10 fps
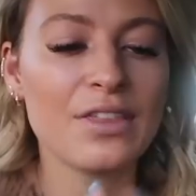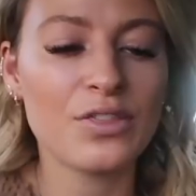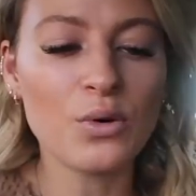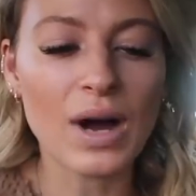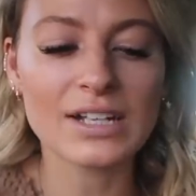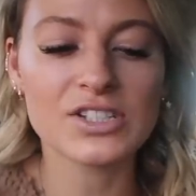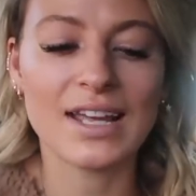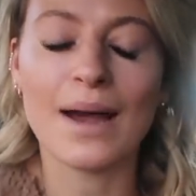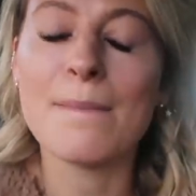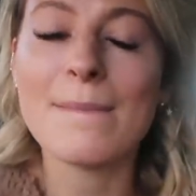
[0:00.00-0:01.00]
I thought
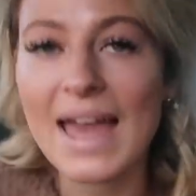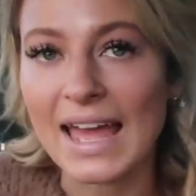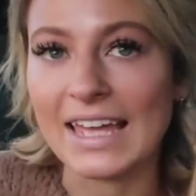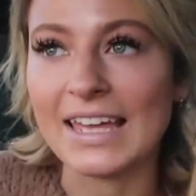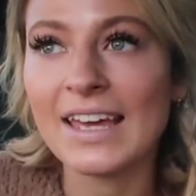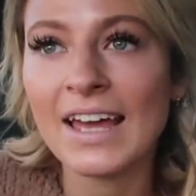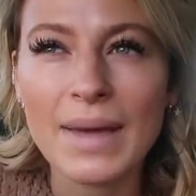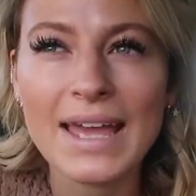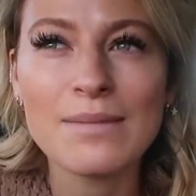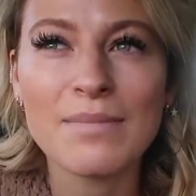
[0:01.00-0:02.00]
actually I may
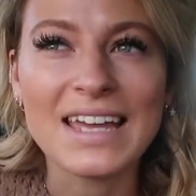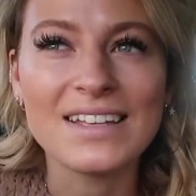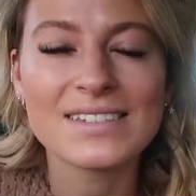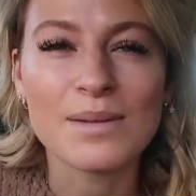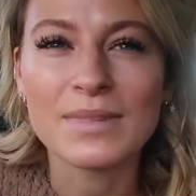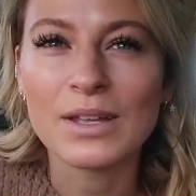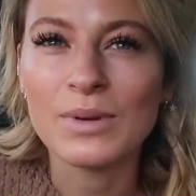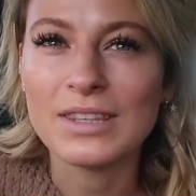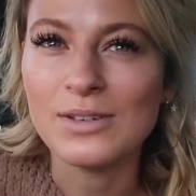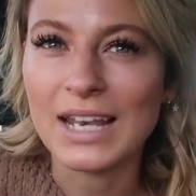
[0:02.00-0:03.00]
make something
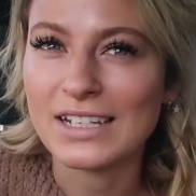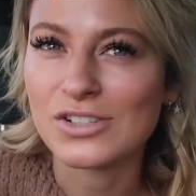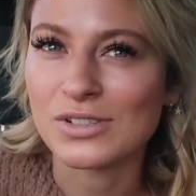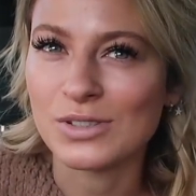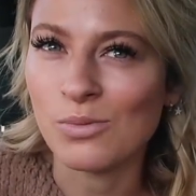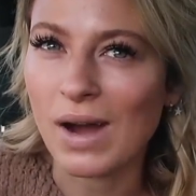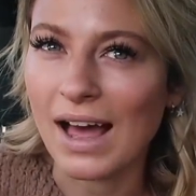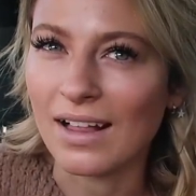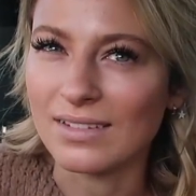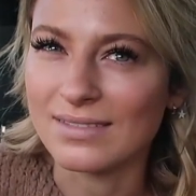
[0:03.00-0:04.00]
with you later as
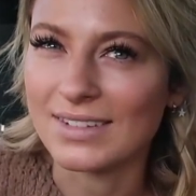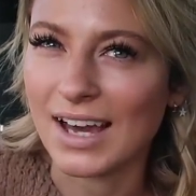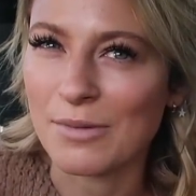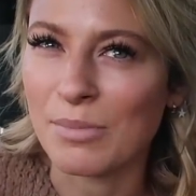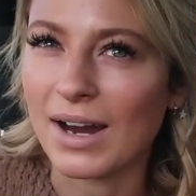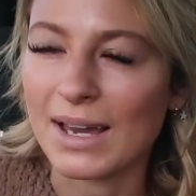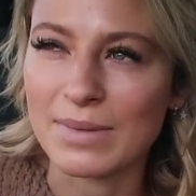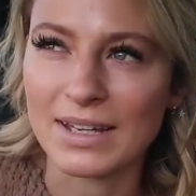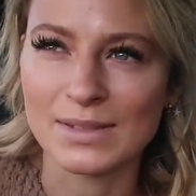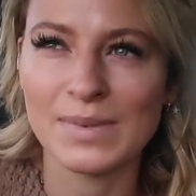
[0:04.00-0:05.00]
well that I buy,
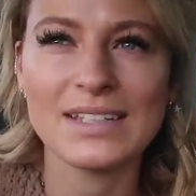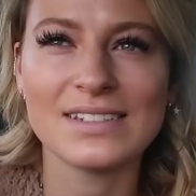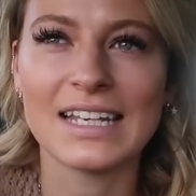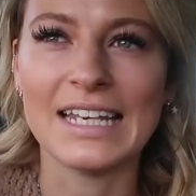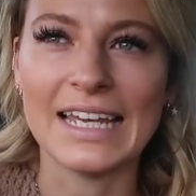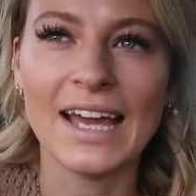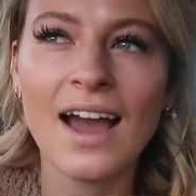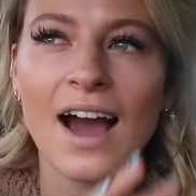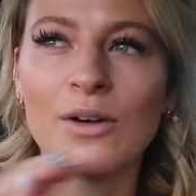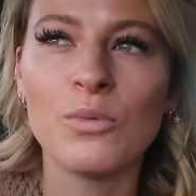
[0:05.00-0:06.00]
because basically
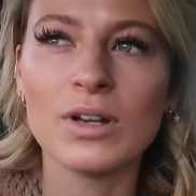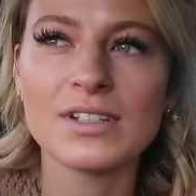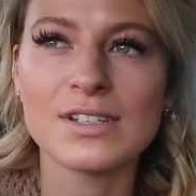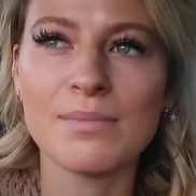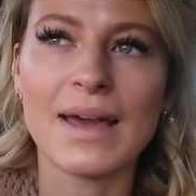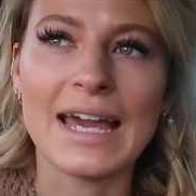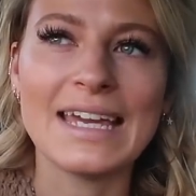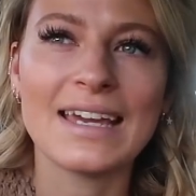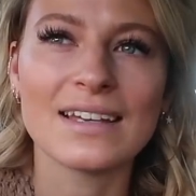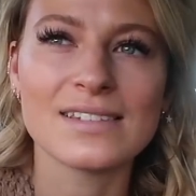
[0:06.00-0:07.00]
I want to
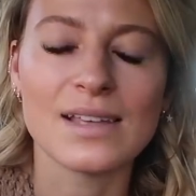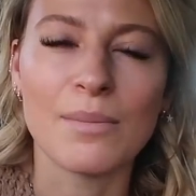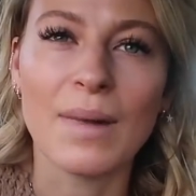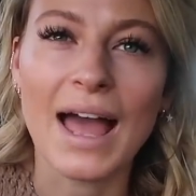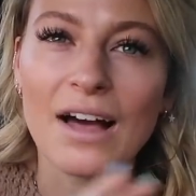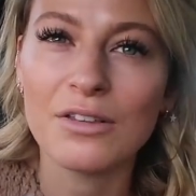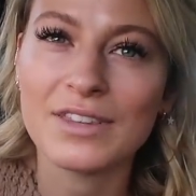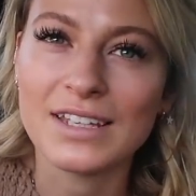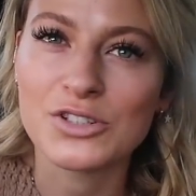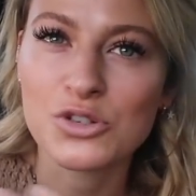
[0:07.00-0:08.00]
make some
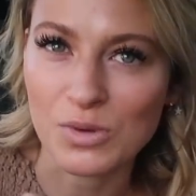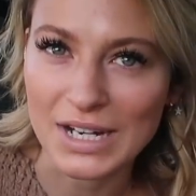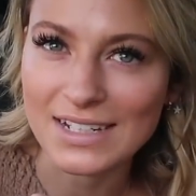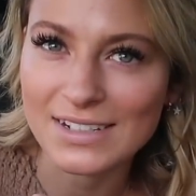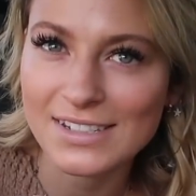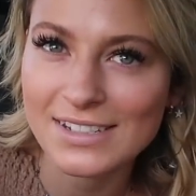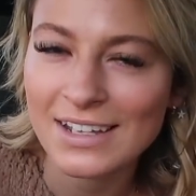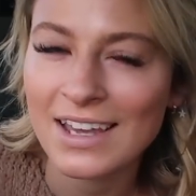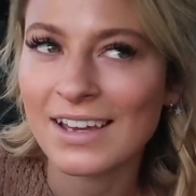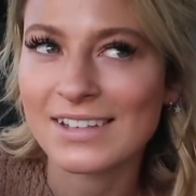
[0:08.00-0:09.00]
healthier treats
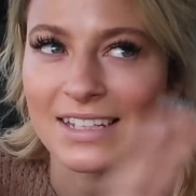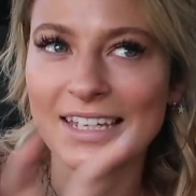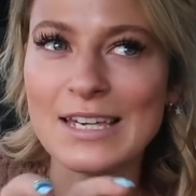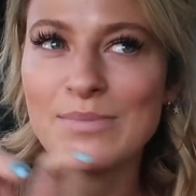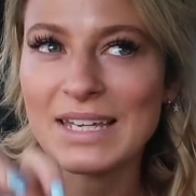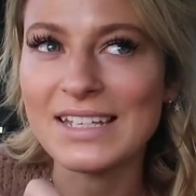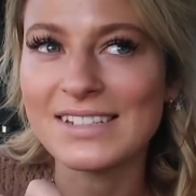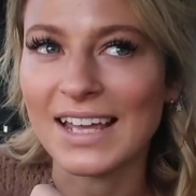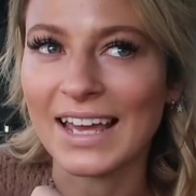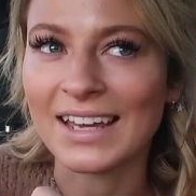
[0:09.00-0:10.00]
because I keep
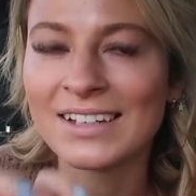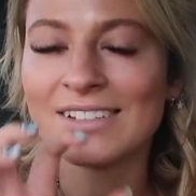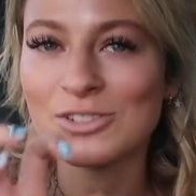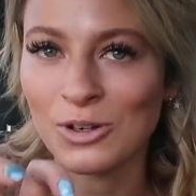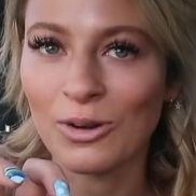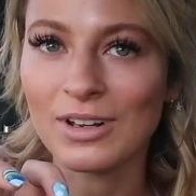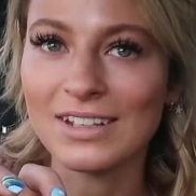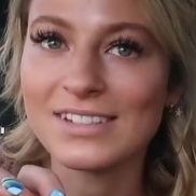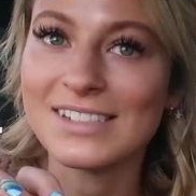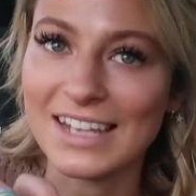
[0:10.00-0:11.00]
eating
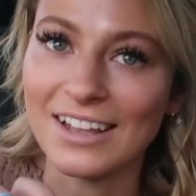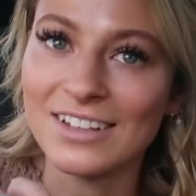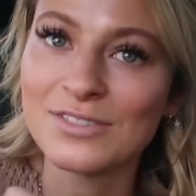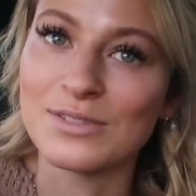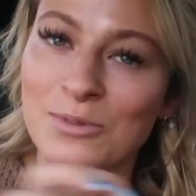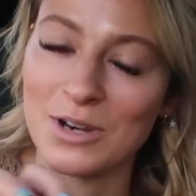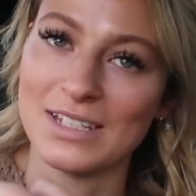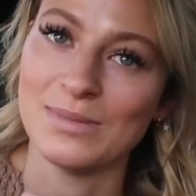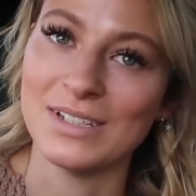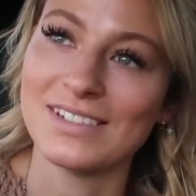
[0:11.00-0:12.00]
chocolate still from
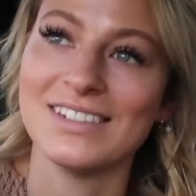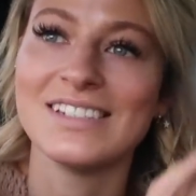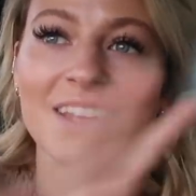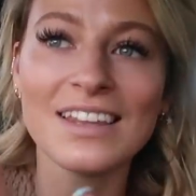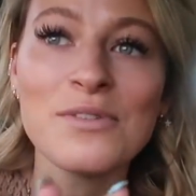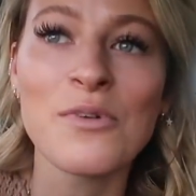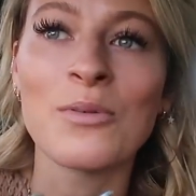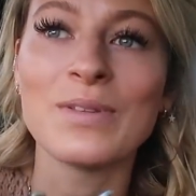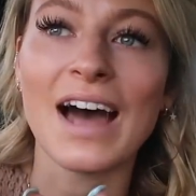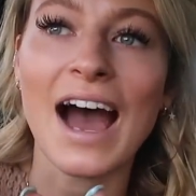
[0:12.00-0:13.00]
Christmas, and there's nothing
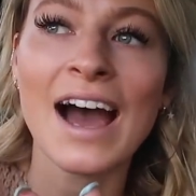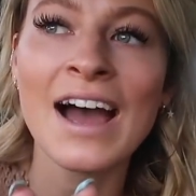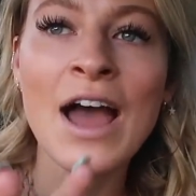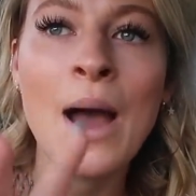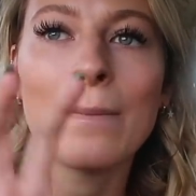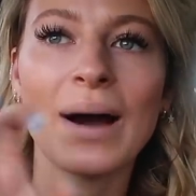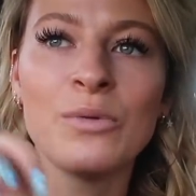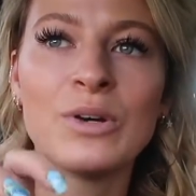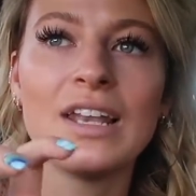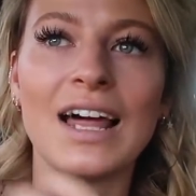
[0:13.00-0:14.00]
wrong with that, but
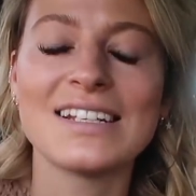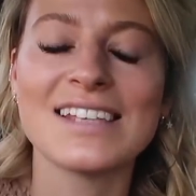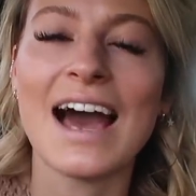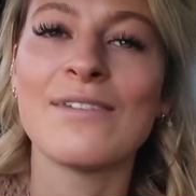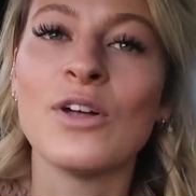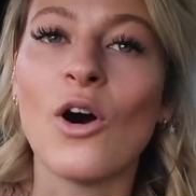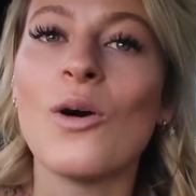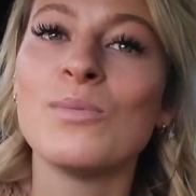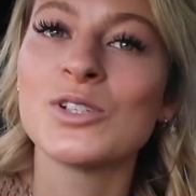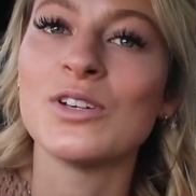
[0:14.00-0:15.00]
I would like to have the
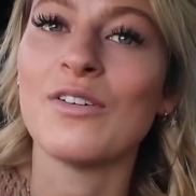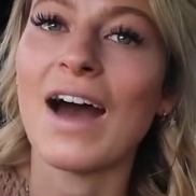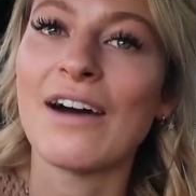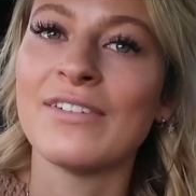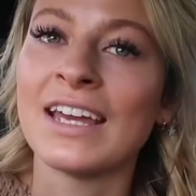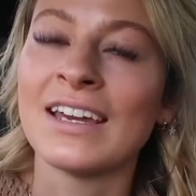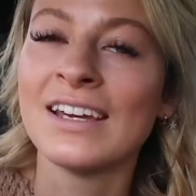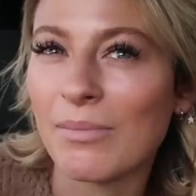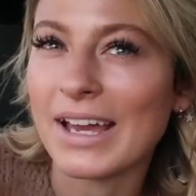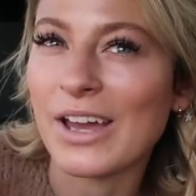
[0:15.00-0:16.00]
option of
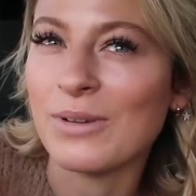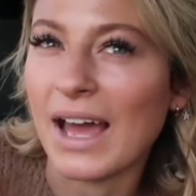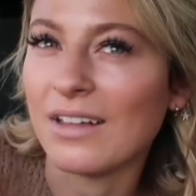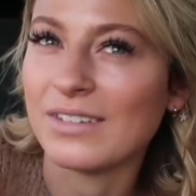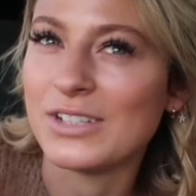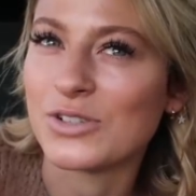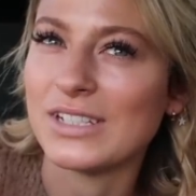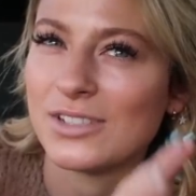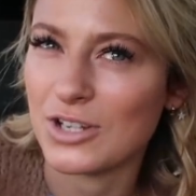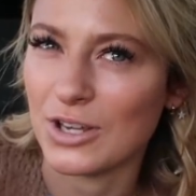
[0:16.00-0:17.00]
having my own healthy
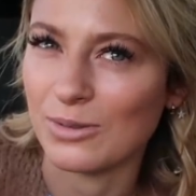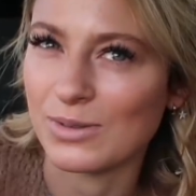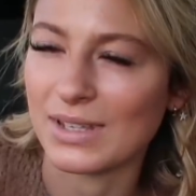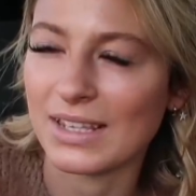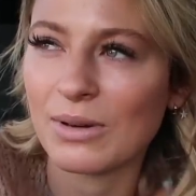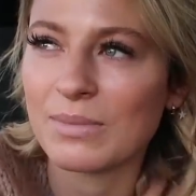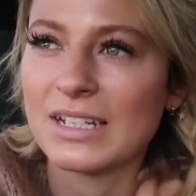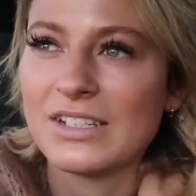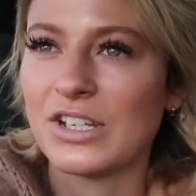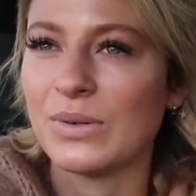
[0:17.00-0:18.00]
treats too. So I think what I'm
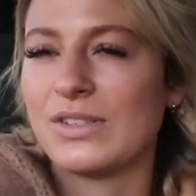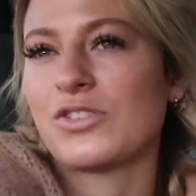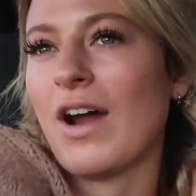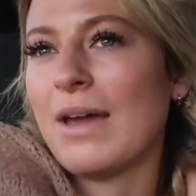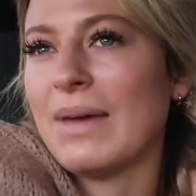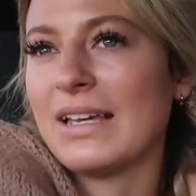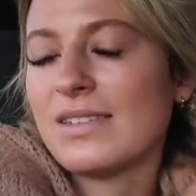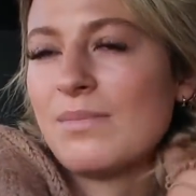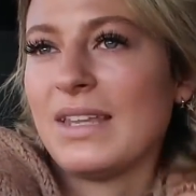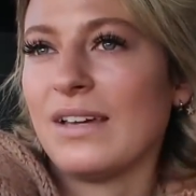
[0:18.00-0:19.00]
going to do is try and make
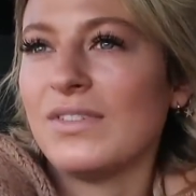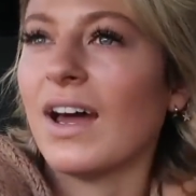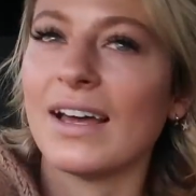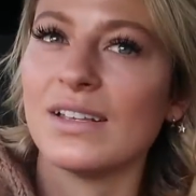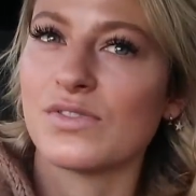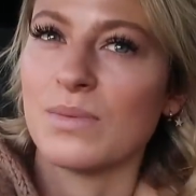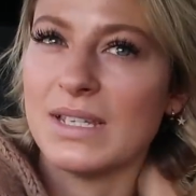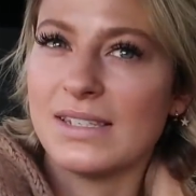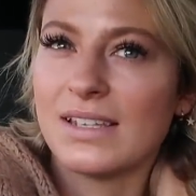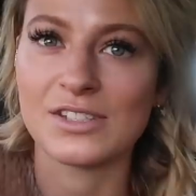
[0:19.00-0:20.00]
something of Niall's from
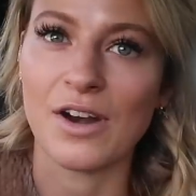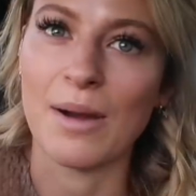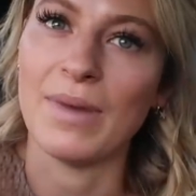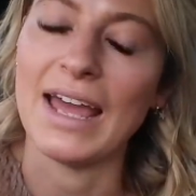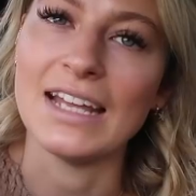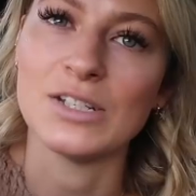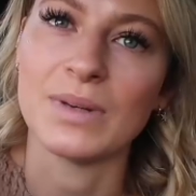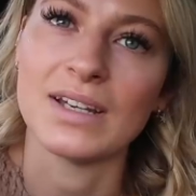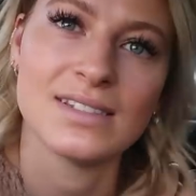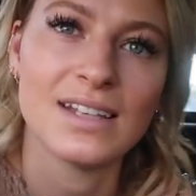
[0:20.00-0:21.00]
his Instagram page,
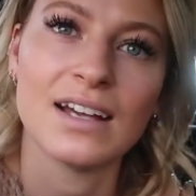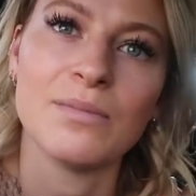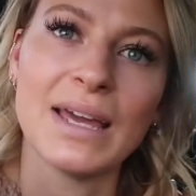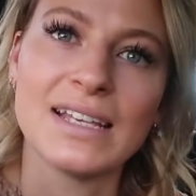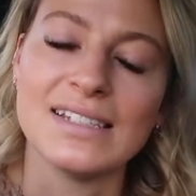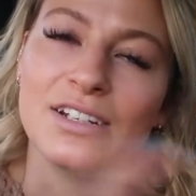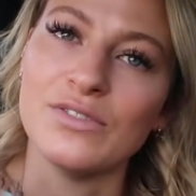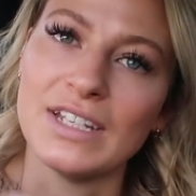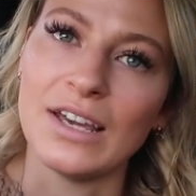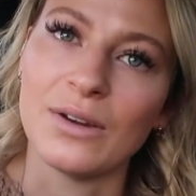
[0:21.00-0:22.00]
because Niall makes
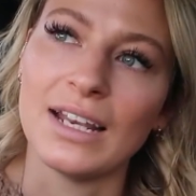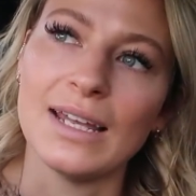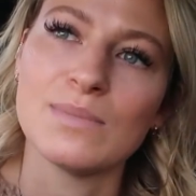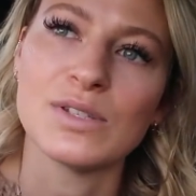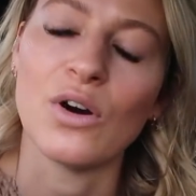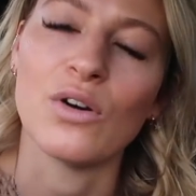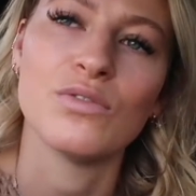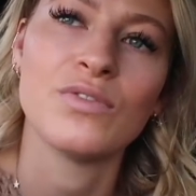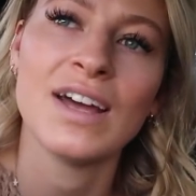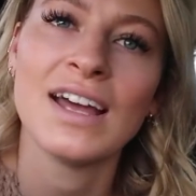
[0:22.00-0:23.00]
little video clips
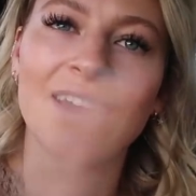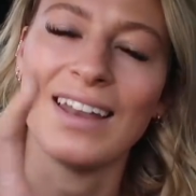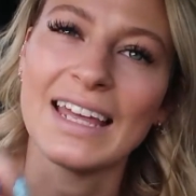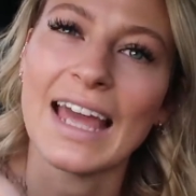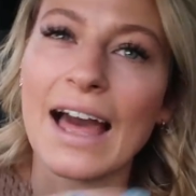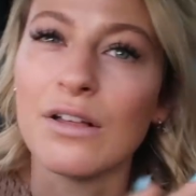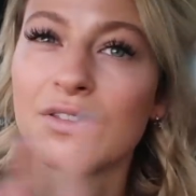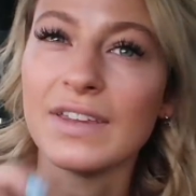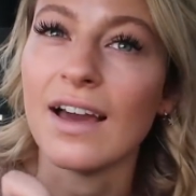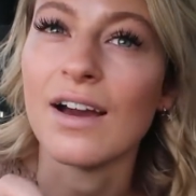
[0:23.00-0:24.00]
of like
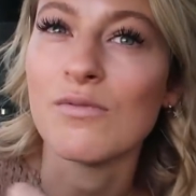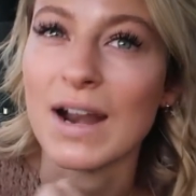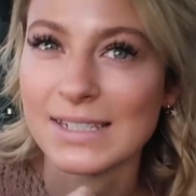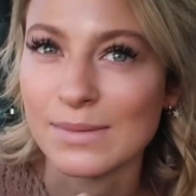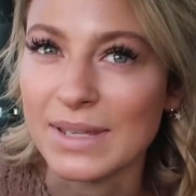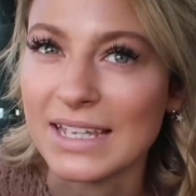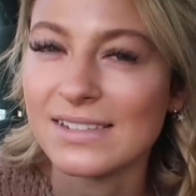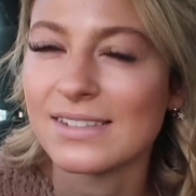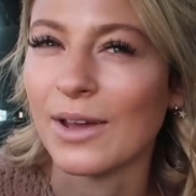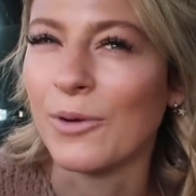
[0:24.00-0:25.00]
healthier
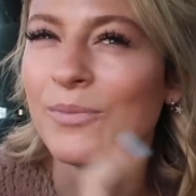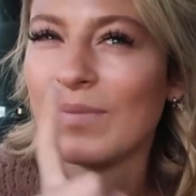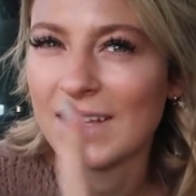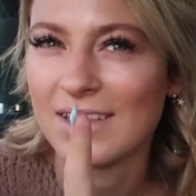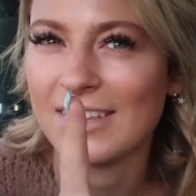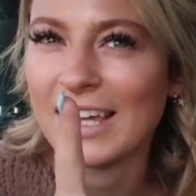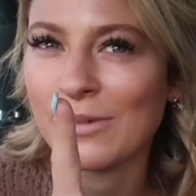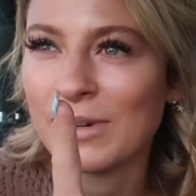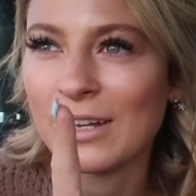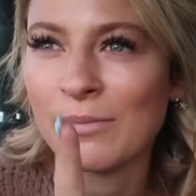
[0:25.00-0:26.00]
recipes. So I
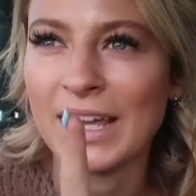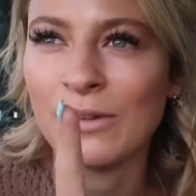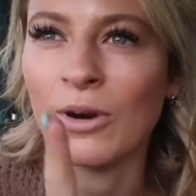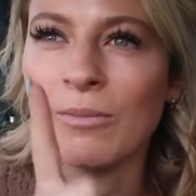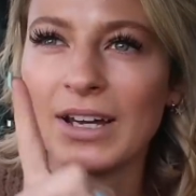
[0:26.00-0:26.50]
think we're gonna make one.